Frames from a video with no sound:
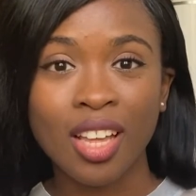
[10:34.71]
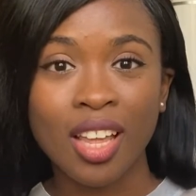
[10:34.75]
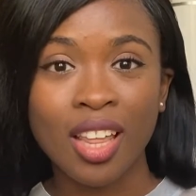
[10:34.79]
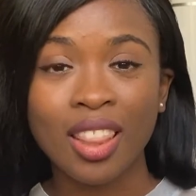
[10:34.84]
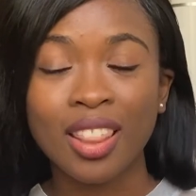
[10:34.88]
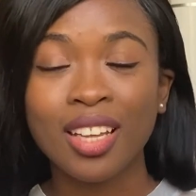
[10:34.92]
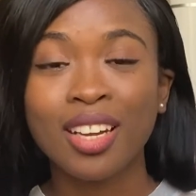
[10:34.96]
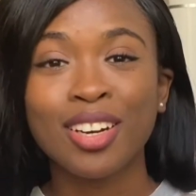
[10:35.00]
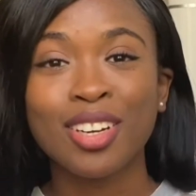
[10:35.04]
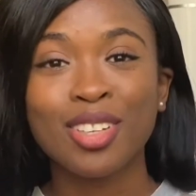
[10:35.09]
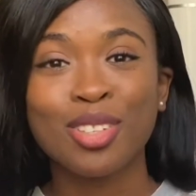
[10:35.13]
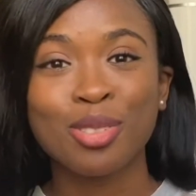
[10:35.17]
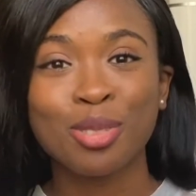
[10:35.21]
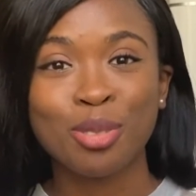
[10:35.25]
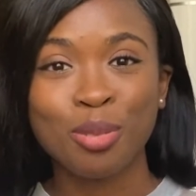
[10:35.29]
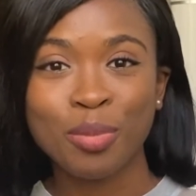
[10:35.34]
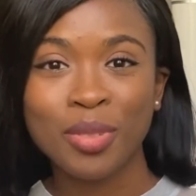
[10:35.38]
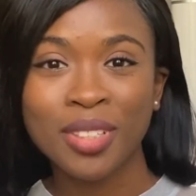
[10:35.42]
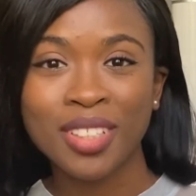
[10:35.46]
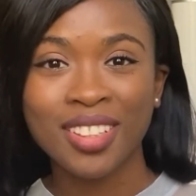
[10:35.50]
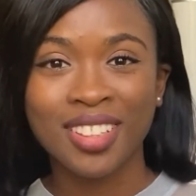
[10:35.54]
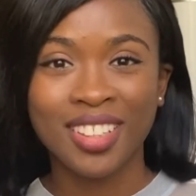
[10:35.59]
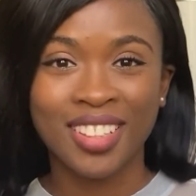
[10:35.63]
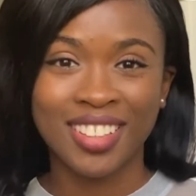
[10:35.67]
there are so
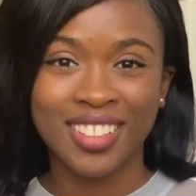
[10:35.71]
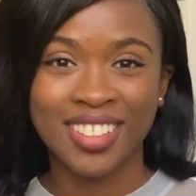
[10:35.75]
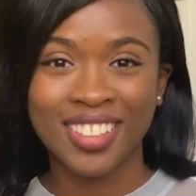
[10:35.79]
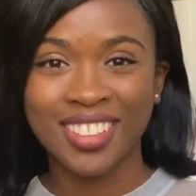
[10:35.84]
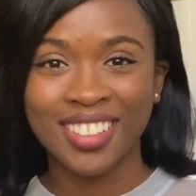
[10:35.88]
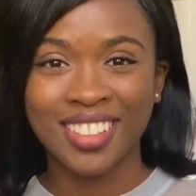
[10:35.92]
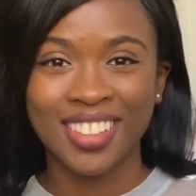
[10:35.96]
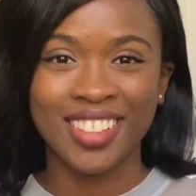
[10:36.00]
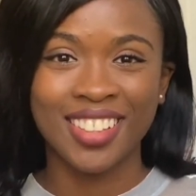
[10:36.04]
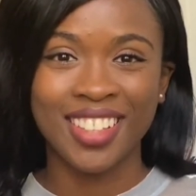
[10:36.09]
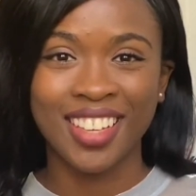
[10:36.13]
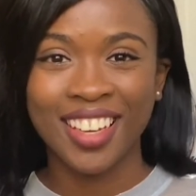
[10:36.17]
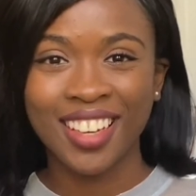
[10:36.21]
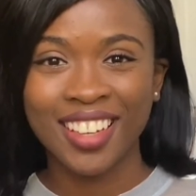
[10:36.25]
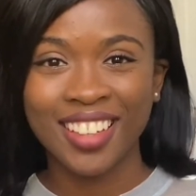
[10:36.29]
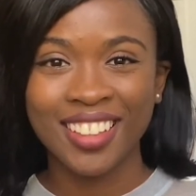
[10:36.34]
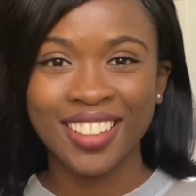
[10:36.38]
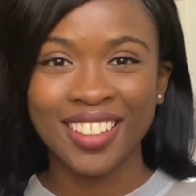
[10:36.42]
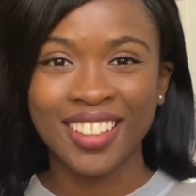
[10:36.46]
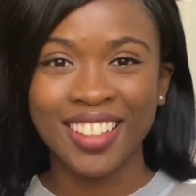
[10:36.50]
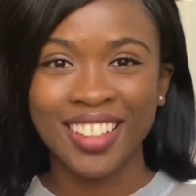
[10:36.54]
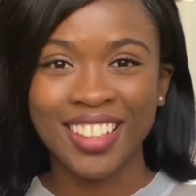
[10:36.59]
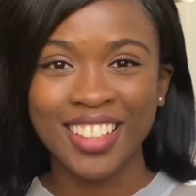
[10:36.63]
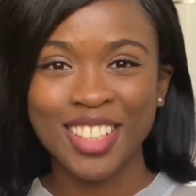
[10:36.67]
many things in this
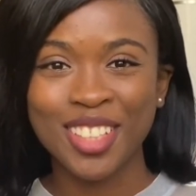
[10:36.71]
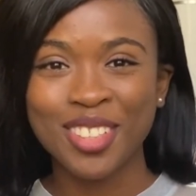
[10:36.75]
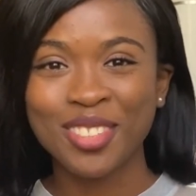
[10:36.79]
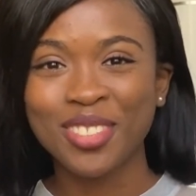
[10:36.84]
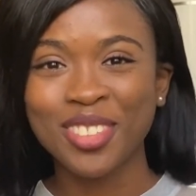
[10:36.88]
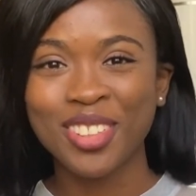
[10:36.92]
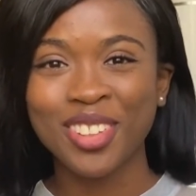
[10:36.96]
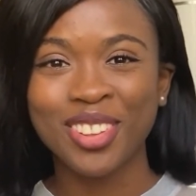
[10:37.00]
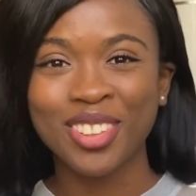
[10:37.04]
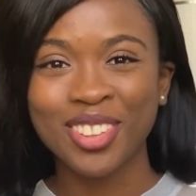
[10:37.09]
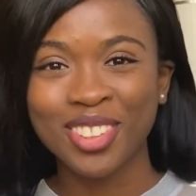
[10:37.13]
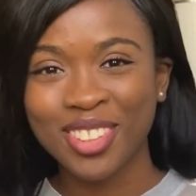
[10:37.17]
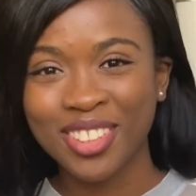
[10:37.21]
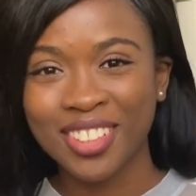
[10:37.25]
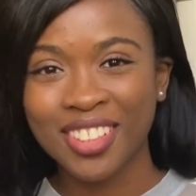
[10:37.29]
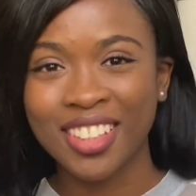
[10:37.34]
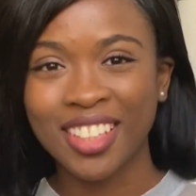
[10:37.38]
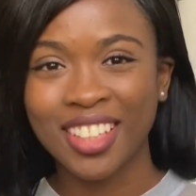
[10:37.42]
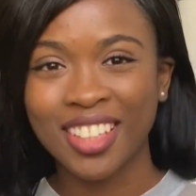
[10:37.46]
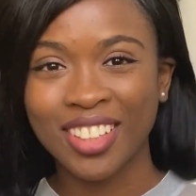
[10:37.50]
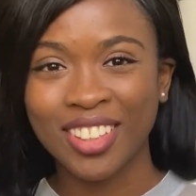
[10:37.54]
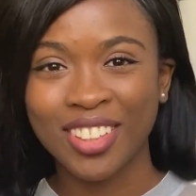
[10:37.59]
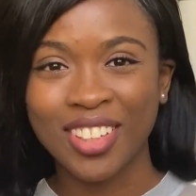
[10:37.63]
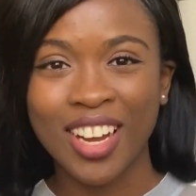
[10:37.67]
head that even those
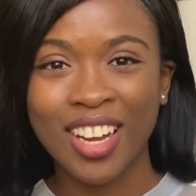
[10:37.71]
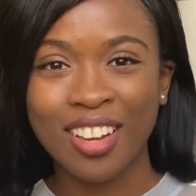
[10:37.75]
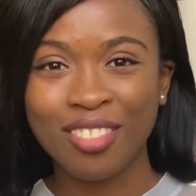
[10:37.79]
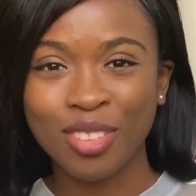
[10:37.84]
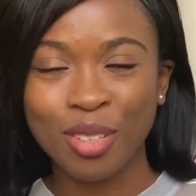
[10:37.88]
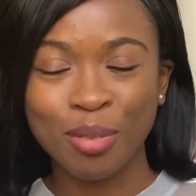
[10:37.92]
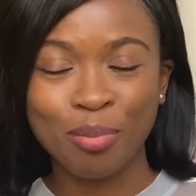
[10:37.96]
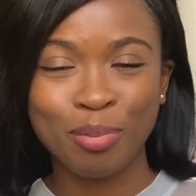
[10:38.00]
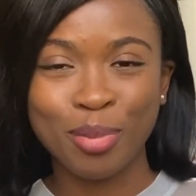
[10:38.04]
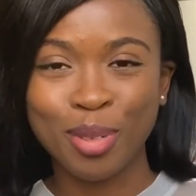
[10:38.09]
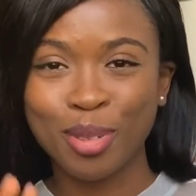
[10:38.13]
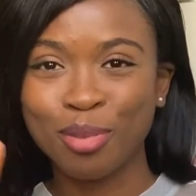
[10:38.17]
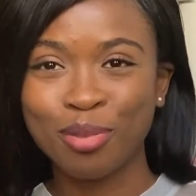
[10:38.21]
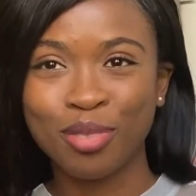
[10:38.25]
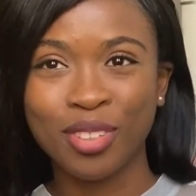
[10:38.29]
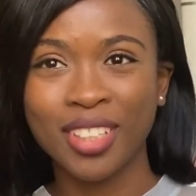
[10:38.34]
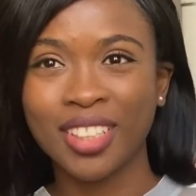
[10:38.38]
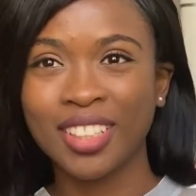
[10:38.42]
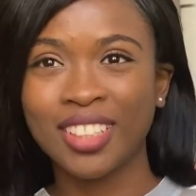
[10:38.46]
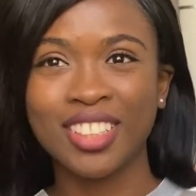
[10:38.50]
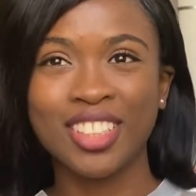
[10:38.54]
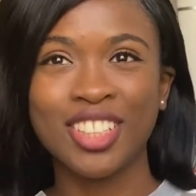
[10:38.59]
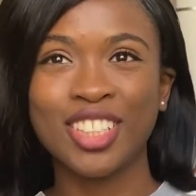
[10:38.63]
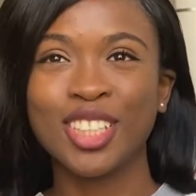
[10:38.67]
that have the
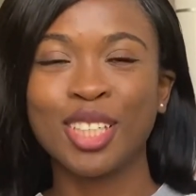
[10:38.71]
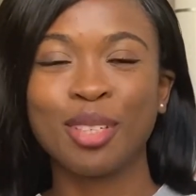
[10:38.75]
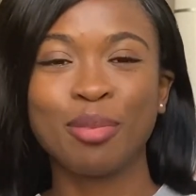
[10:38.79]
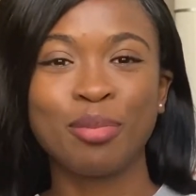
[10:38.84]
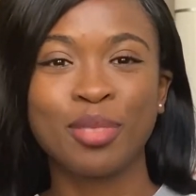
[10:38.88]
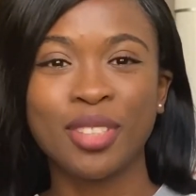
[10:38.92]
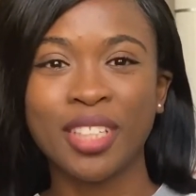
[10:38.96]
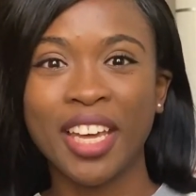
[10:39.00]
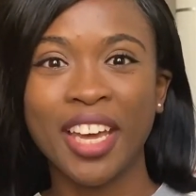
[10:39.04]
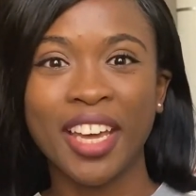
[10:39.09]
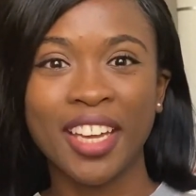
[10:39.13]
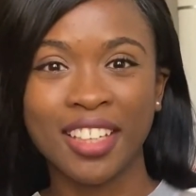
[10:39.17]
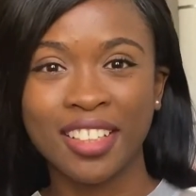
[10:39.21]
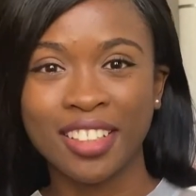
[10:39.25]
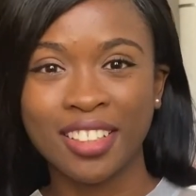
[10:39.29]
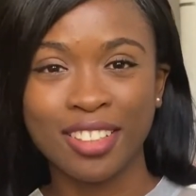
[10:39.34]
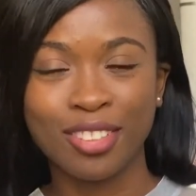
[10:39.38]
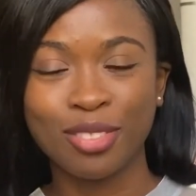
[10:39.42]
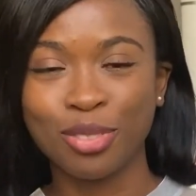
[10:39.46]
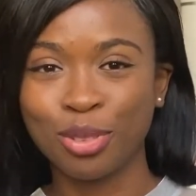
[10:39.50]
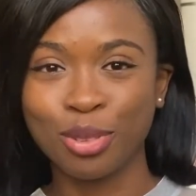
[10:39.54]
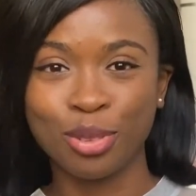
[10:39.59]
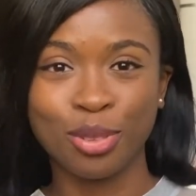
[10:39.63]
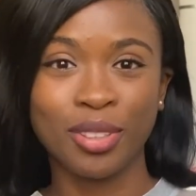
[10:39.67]
perfectly shaped head
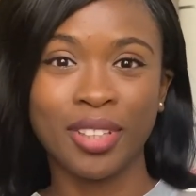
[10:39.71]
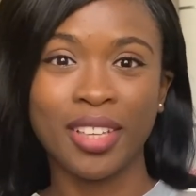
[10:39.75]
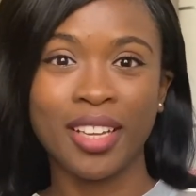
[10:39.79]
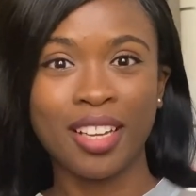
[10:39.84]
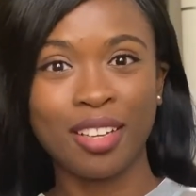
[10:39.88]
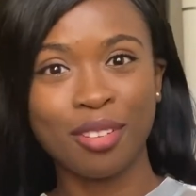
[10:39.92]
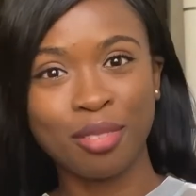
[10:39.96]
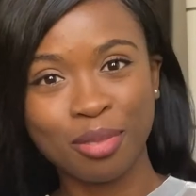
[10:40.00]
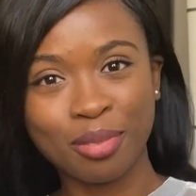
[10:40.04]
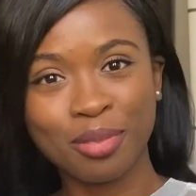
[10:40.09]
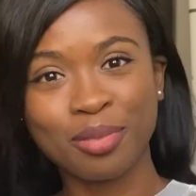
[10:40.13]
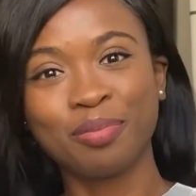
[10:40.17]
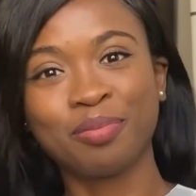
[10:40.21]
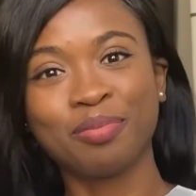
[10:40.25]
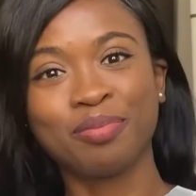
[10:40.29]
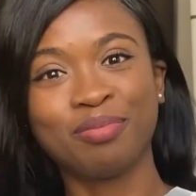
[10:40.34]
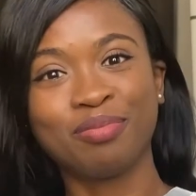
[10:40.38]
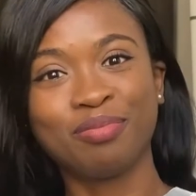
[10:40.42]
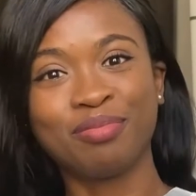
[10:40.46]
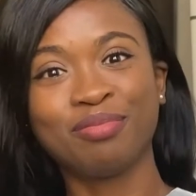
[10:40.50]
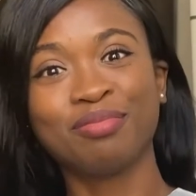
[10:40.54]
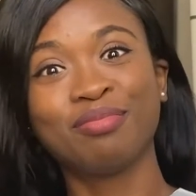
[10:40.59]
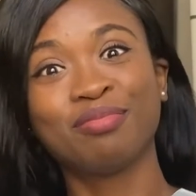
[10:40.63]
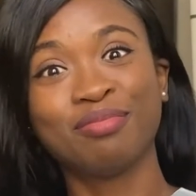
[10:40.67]
do not have.
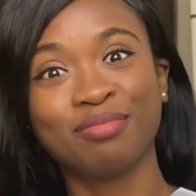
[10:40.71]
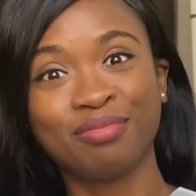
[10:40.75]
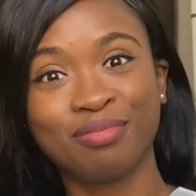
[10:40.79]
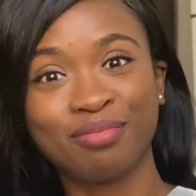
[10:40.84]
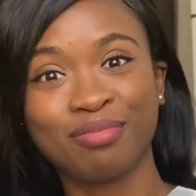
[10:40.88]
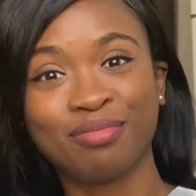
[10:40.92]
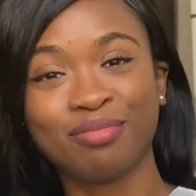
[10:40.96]
Mm-hmm.